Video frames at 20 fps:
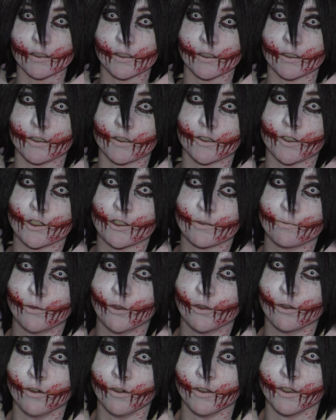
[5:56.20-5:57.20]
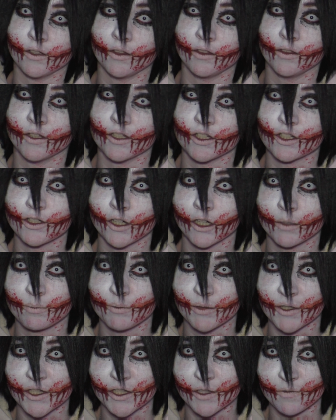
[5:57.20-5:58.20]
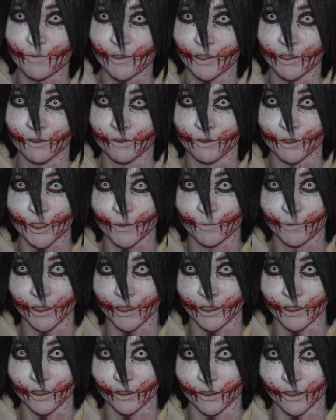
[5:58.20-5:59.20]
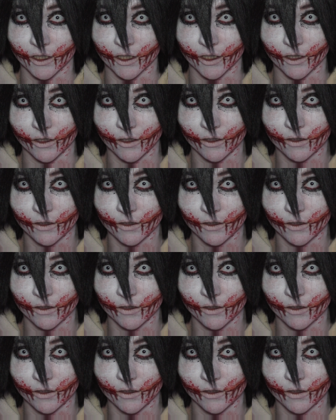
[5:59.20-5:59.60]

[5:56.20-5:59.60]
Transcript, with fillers: It hurt more than the sharpest spears made in hell.